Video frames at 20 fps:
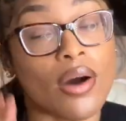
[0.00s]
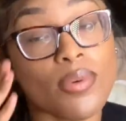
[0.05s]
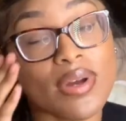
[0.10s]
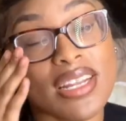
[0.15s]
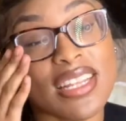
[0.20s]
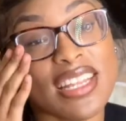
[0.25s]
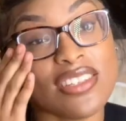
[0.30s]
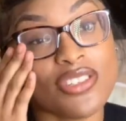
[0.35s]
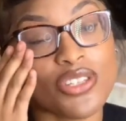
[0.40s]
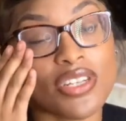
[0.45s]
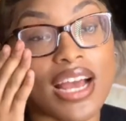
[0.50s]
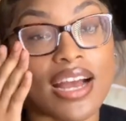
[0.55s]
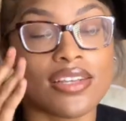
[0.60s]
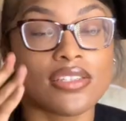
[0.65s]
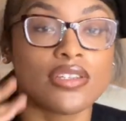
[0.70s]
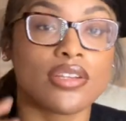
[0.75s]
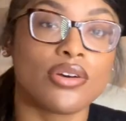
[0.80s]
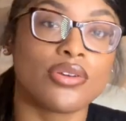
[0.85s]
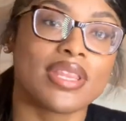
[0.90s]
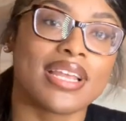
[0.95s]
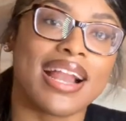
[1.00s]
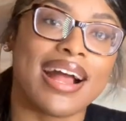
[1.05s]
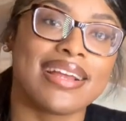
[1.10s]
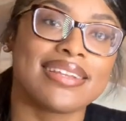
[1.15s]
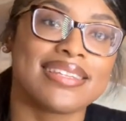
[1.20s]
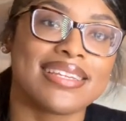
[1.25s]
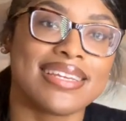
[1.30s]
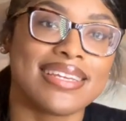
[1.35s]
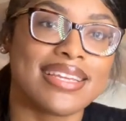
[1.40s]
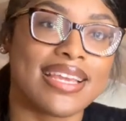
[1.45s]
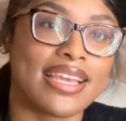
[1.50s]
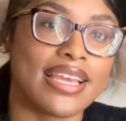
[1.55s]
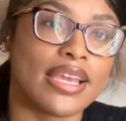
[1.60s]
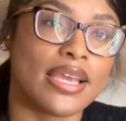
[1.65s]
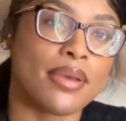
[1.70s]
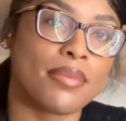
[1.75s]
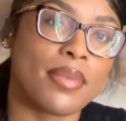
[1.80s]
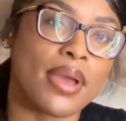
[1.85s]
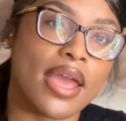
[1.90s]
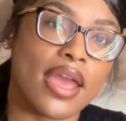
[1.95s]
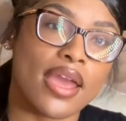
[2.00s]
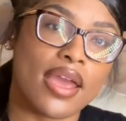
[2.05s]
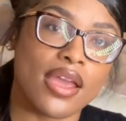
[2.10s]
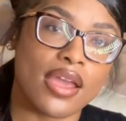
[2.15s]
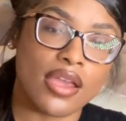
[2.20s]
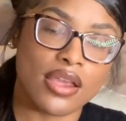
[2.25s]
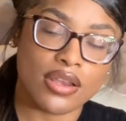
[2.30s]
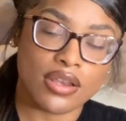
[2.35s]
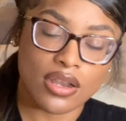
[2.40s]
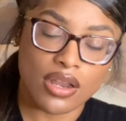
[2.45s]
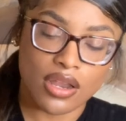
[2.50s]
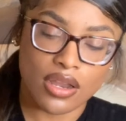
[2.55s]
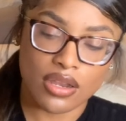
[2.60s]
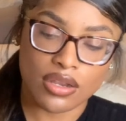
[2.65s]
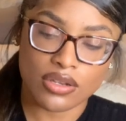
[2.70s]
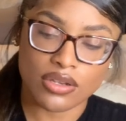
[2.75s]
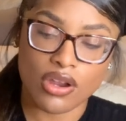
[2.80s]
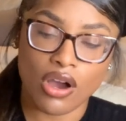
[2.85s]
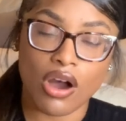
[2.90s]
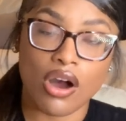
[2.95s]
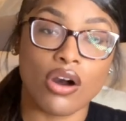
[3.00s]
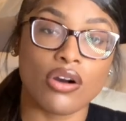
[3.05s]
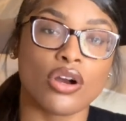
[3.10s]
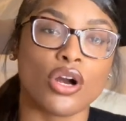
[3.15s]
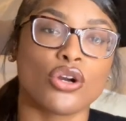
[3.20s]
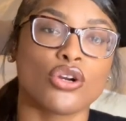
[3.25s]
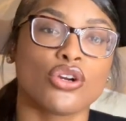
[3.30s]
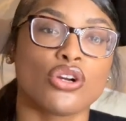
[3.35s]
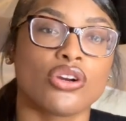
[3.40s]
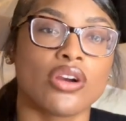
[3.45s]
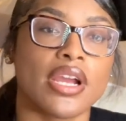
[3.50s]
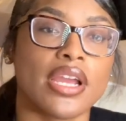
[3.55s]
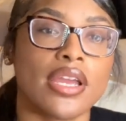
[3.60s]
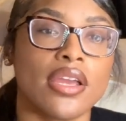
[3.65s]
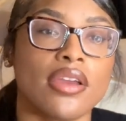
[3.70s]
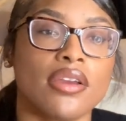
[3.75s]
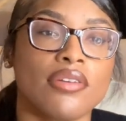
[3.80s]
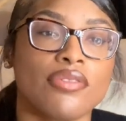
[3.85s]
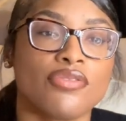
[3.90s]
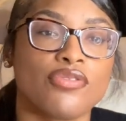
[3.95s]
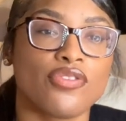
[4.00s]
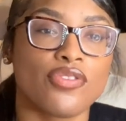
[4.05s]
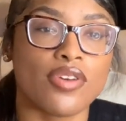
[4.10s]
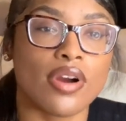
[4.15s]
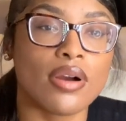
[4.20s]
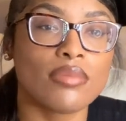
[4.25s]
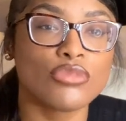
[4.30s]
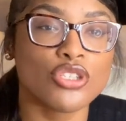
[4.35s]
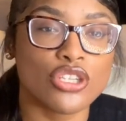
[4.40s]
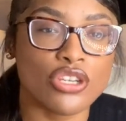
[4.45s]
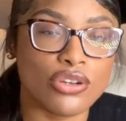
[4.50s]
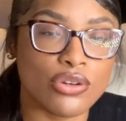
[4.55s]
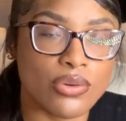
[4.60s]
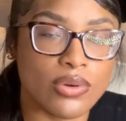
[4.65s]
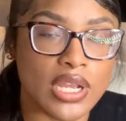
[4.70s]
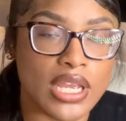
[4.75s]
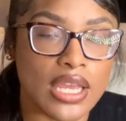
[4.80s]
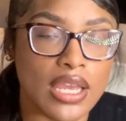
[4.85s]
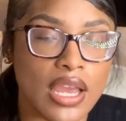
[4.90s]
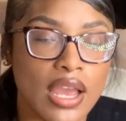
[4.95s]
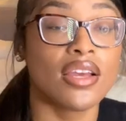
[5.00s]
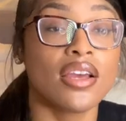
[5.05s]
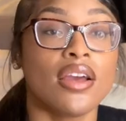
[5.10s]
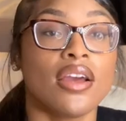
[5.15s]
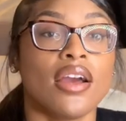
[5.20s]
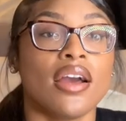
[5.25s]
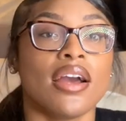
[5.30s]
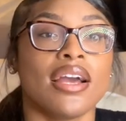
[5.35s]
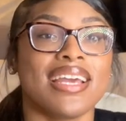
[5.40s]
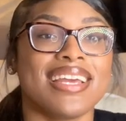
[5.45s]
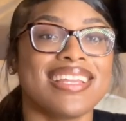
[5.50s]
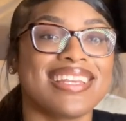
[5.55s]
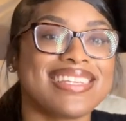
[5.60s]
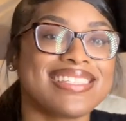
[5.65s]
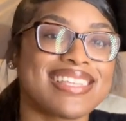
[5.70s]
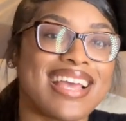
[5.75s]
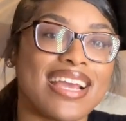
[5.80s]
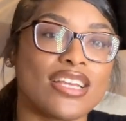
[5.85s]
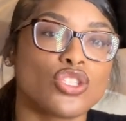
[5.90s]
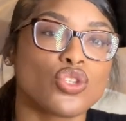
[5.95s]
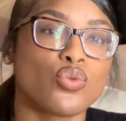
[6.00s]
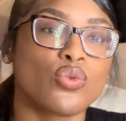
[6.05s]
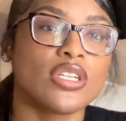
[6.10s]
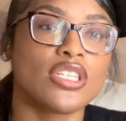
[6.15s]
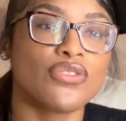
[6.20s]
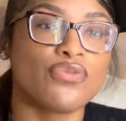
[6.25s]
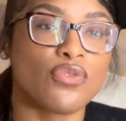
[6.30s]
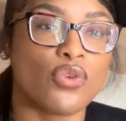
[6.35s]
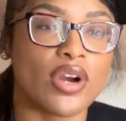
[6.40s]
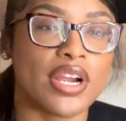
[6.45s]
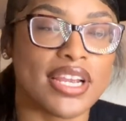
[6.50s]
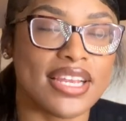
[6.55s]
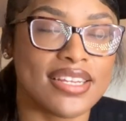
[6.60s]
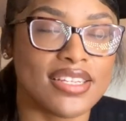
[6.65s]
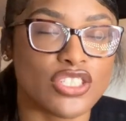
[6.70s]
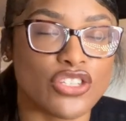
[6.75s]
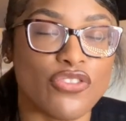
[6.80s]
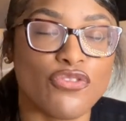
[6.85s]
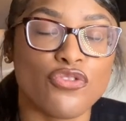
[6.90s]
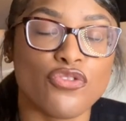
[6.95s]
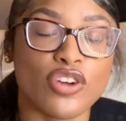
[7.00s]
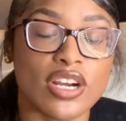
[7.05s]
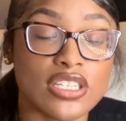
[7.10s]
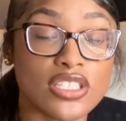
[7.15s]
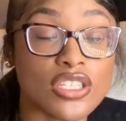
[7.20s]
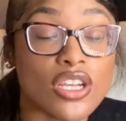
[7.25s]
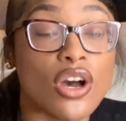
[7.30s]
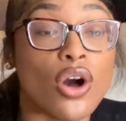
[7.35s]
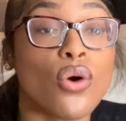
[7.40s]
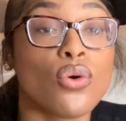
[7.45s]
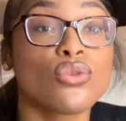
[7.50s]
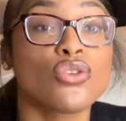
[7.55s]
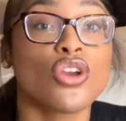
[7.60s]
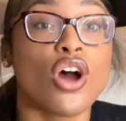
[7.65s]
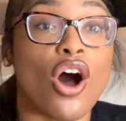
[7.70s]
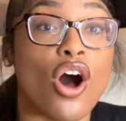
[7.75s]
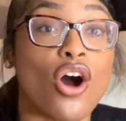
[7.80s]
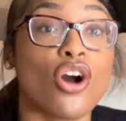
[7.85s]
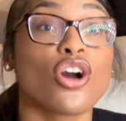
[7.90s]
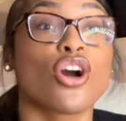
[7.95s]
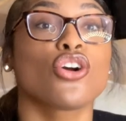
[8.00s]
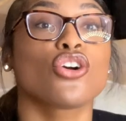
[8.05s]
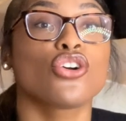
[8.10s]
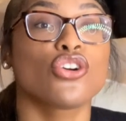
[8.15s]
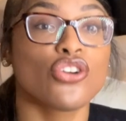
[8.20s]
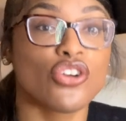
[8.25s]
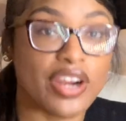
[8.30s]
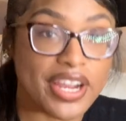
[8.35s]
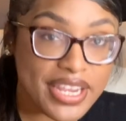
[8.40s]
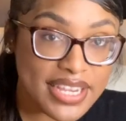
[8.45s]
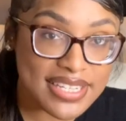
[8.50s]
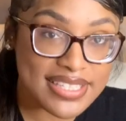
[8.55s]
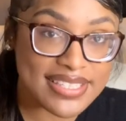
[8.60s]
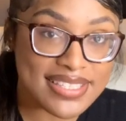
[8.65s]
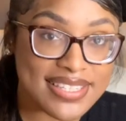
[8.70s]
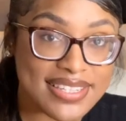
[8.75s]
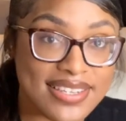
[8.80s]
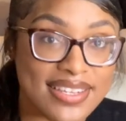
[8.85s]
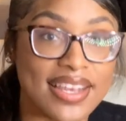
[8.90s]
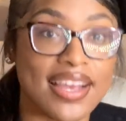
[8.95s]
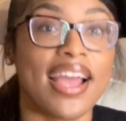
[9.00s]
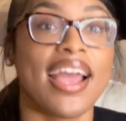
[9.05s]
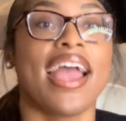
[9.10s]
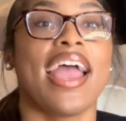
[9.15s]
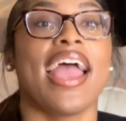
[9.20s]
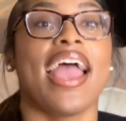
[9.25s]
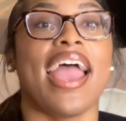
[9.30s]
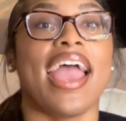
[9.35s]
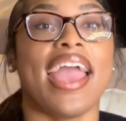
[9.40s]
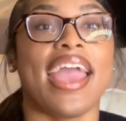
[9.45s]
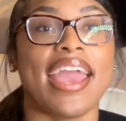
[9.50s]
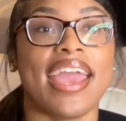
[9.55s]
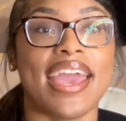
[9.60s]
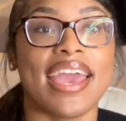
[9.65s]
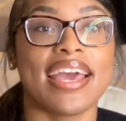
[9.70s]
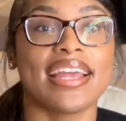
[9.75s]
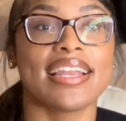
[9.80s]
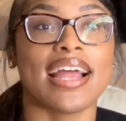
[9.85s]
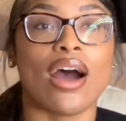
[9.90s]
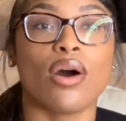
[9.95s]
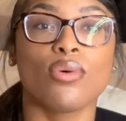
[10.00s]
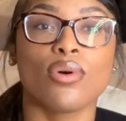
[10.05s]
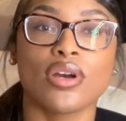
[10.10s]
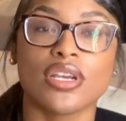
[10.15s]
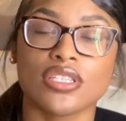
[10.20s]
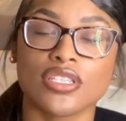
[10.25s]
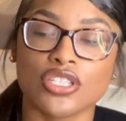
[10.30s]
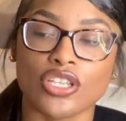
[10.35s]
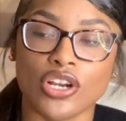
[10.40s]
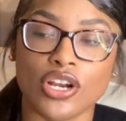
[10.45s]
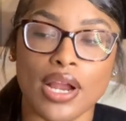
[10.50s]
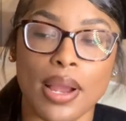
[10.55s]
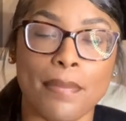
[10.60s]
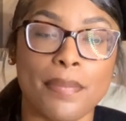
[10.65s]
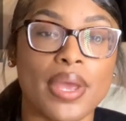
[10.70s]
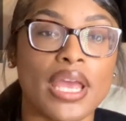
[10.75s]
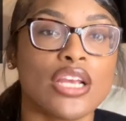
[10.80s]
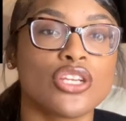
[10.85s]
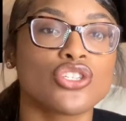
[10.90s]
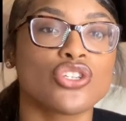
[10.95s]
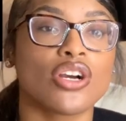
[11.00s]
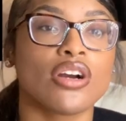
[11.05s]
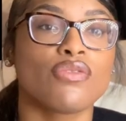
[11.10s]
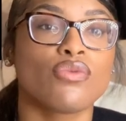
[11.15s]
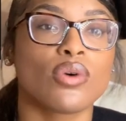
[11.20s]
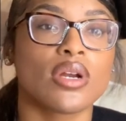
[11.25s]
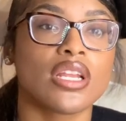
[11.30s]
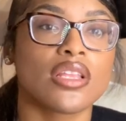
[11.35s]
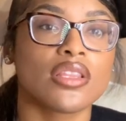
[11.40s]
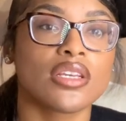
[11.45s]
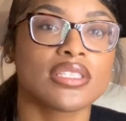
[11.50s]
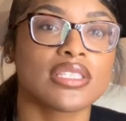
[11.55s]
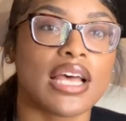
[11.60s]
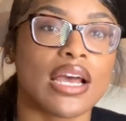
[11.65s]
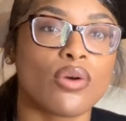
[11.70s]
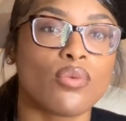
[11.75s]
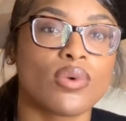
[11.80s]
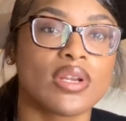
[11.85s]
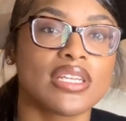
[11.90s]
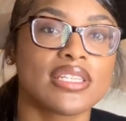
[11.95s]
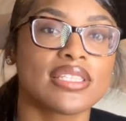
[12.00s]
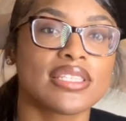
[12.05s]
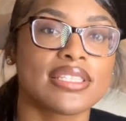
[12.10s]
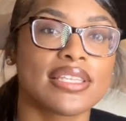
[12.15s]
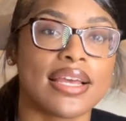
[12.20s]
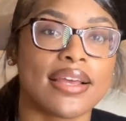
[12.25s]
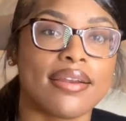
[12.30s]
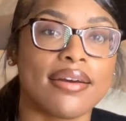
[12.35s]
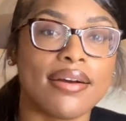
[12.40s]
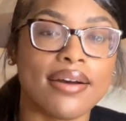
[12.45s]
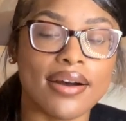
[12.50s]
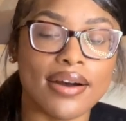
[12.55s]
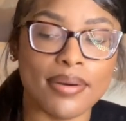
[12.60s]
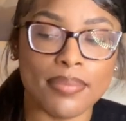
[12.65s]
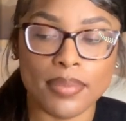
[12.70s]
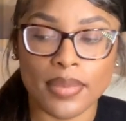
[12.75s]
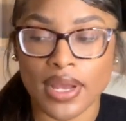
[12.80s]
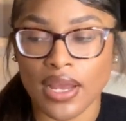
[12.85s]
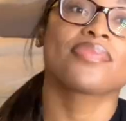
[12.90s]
want to let you guys know that I did get him a dog crate from Chewy. It is a 24-inch Fresco dog crate, and I will insert a picture of what it looks like when it's set up.